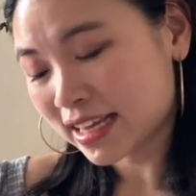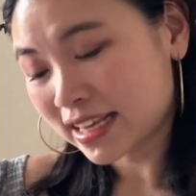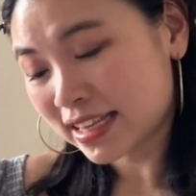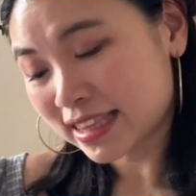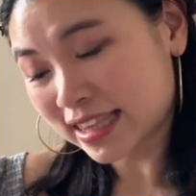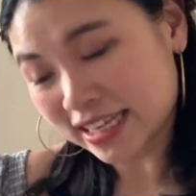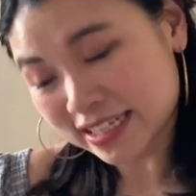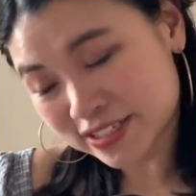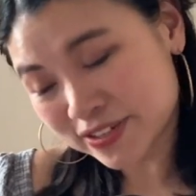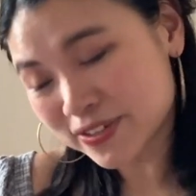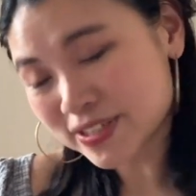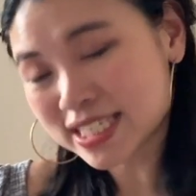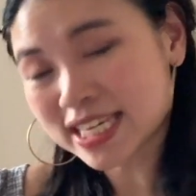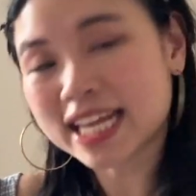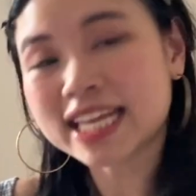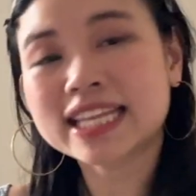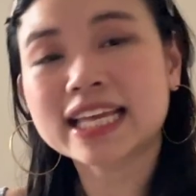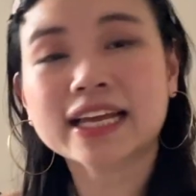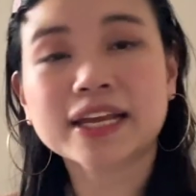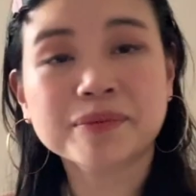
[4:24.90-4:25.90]
They do
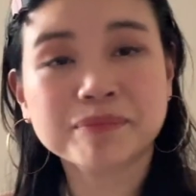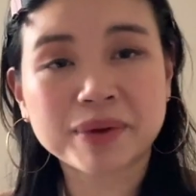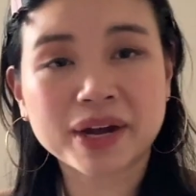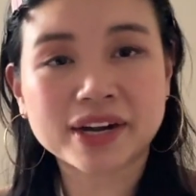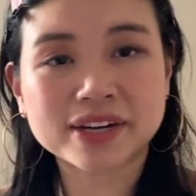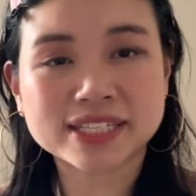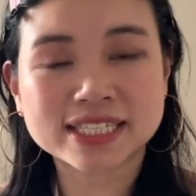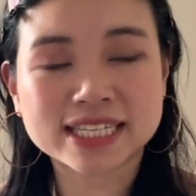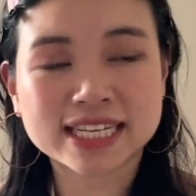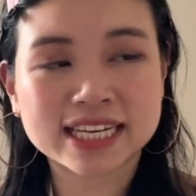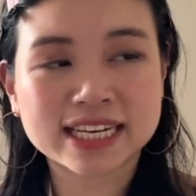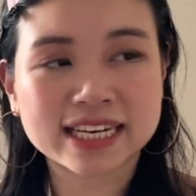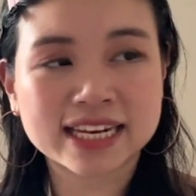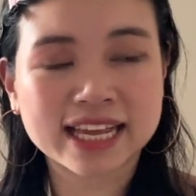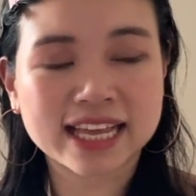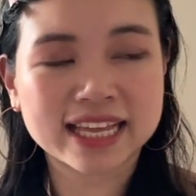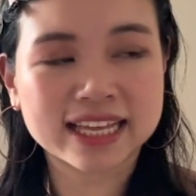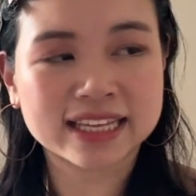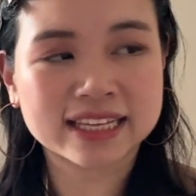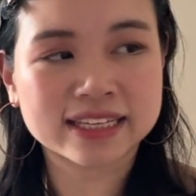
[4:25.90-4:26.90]
say that comparison
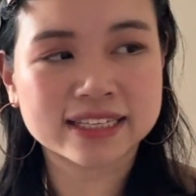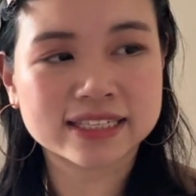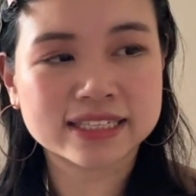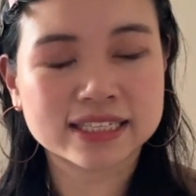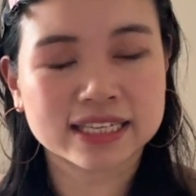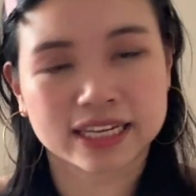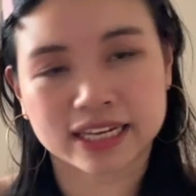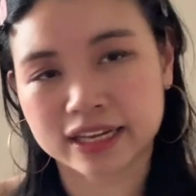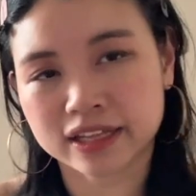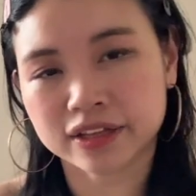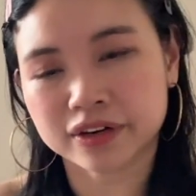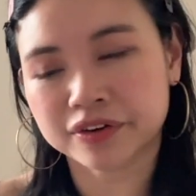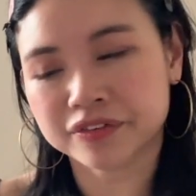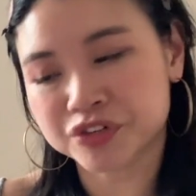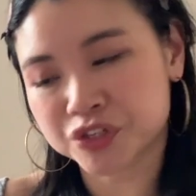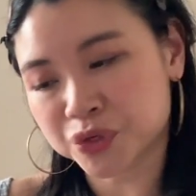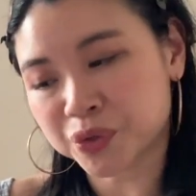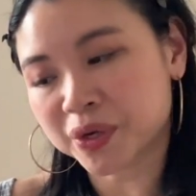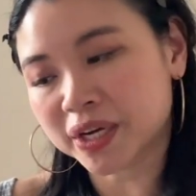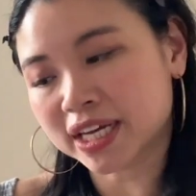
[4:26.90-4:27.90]
is the killer of
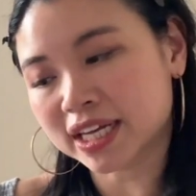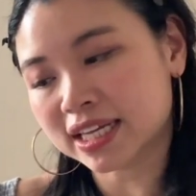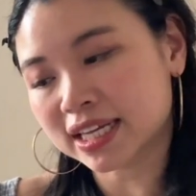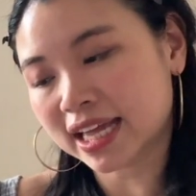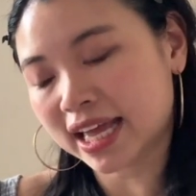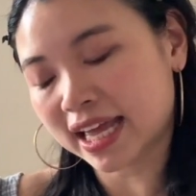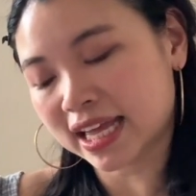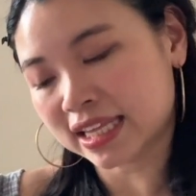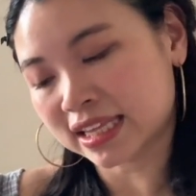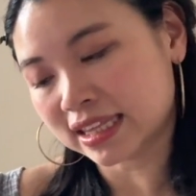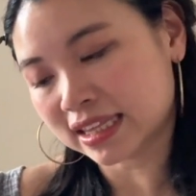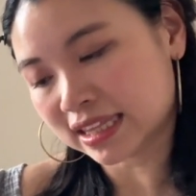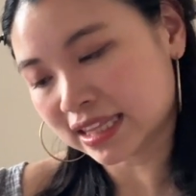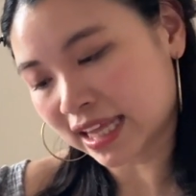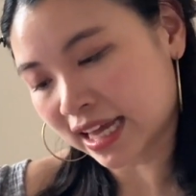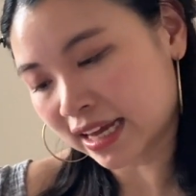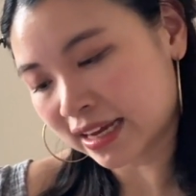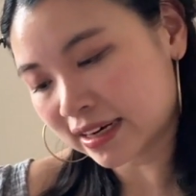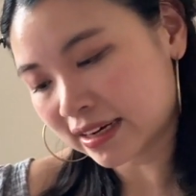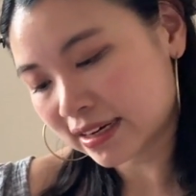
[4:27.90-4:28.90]
joy, and
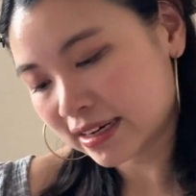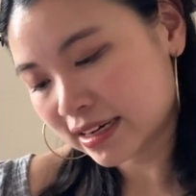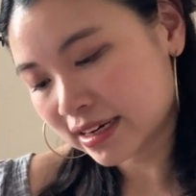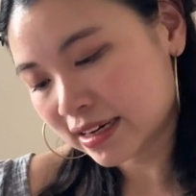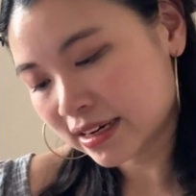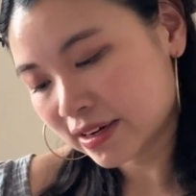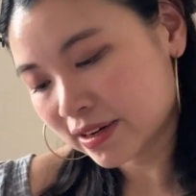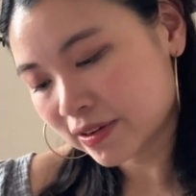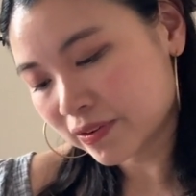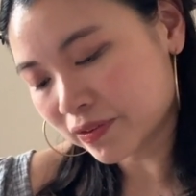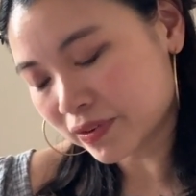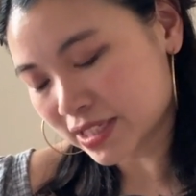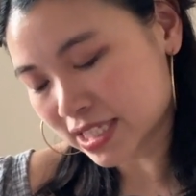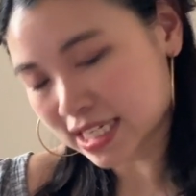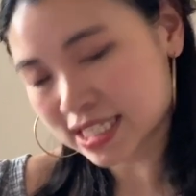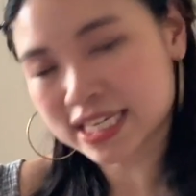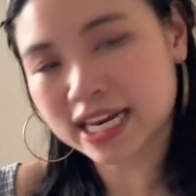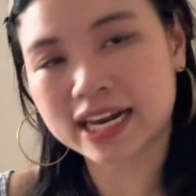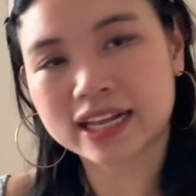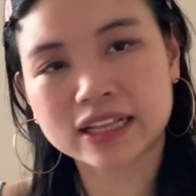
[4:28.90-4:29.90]
that was
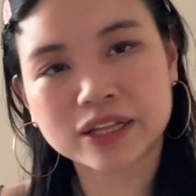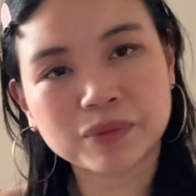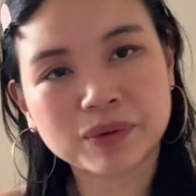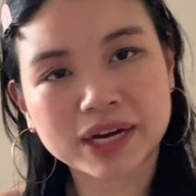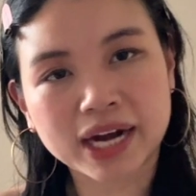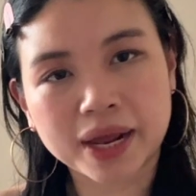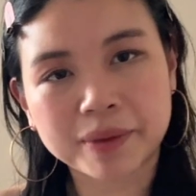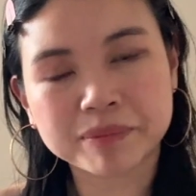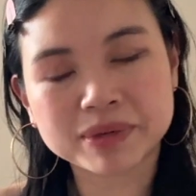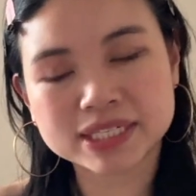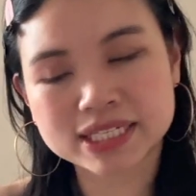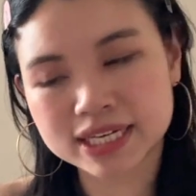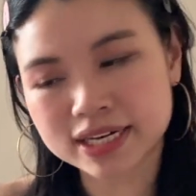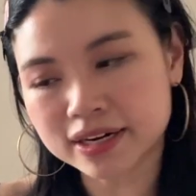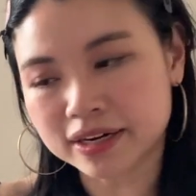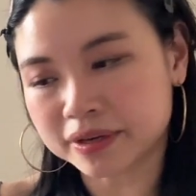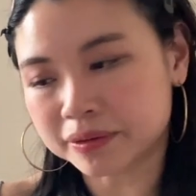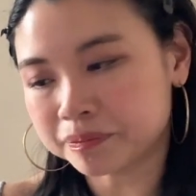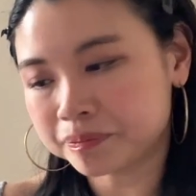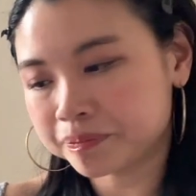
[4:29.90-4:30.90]
exactly what happened
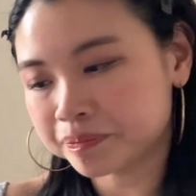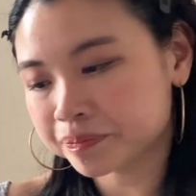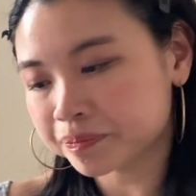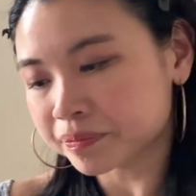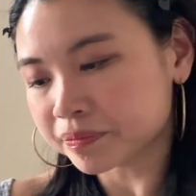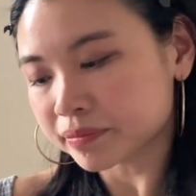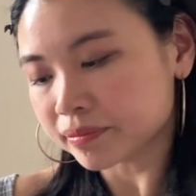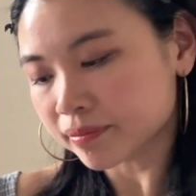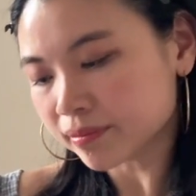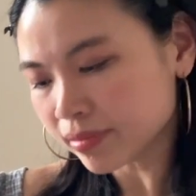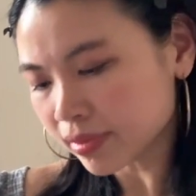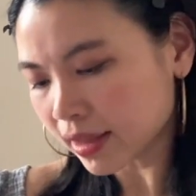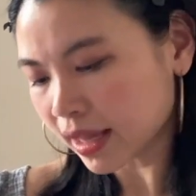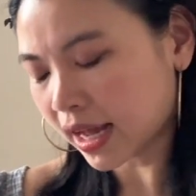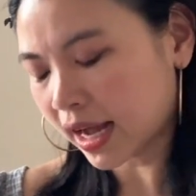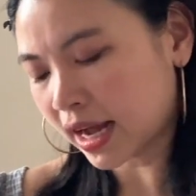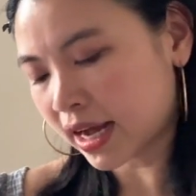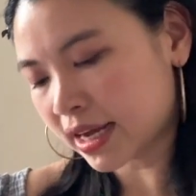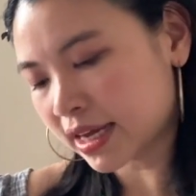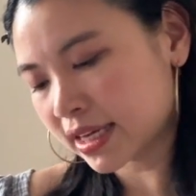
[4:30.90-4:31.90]
here.
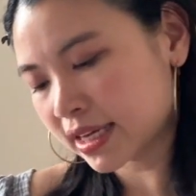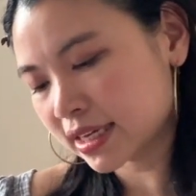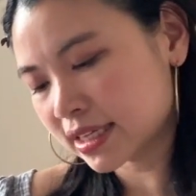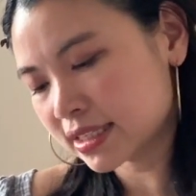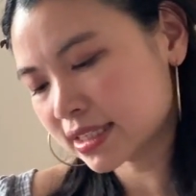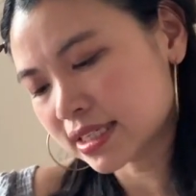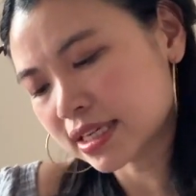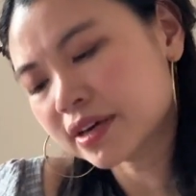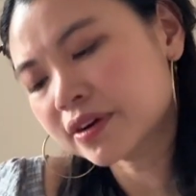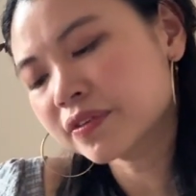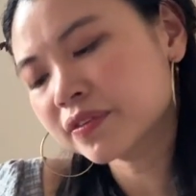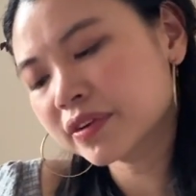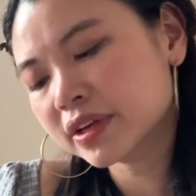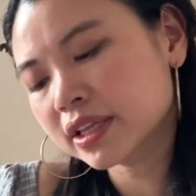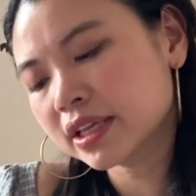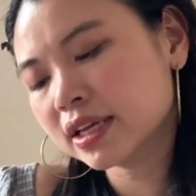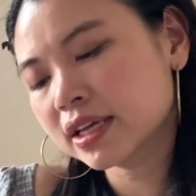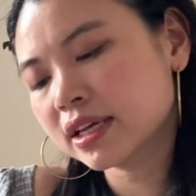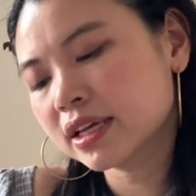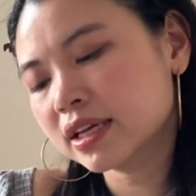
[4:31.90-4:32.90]
I didn't
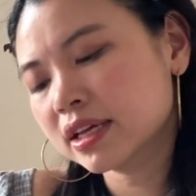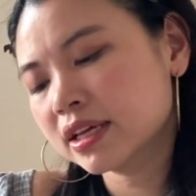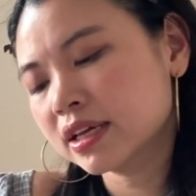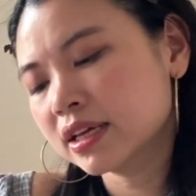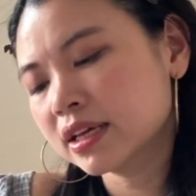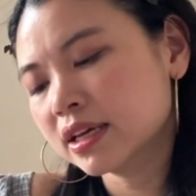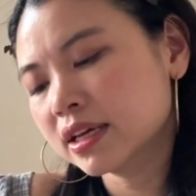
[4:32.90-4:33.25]
really